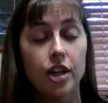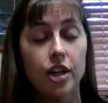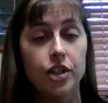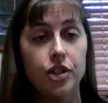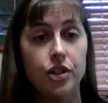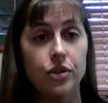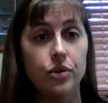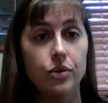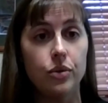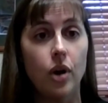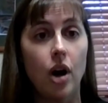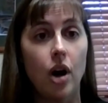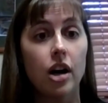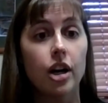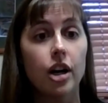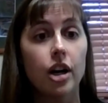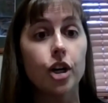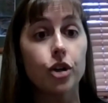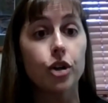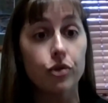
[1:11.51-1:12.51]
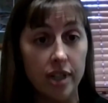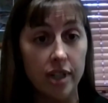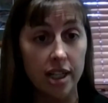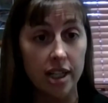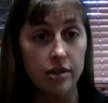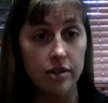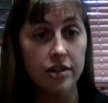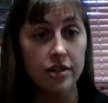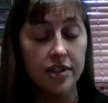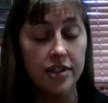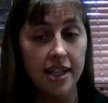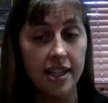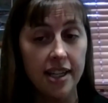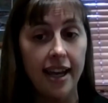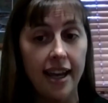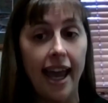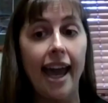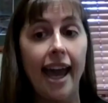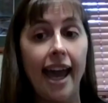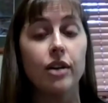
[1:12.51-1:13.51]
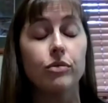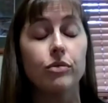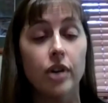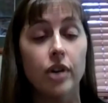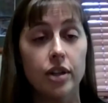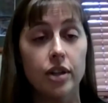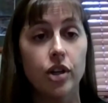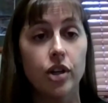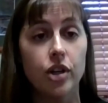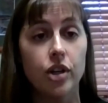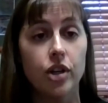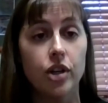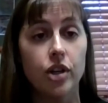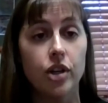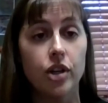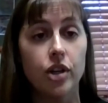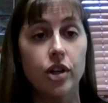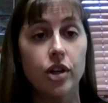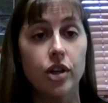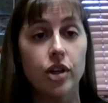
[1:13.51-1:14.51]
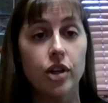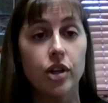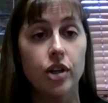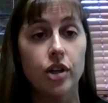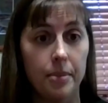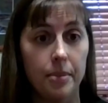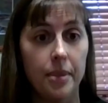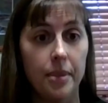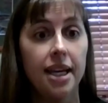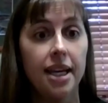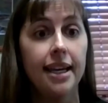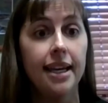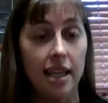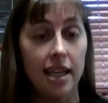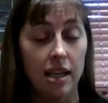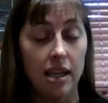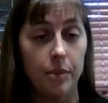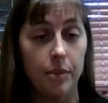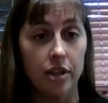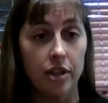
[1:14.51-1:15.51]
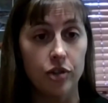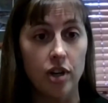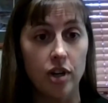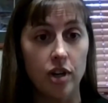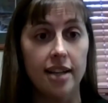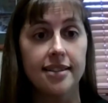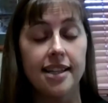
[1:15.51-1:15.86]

to our careers@rudco.com email address.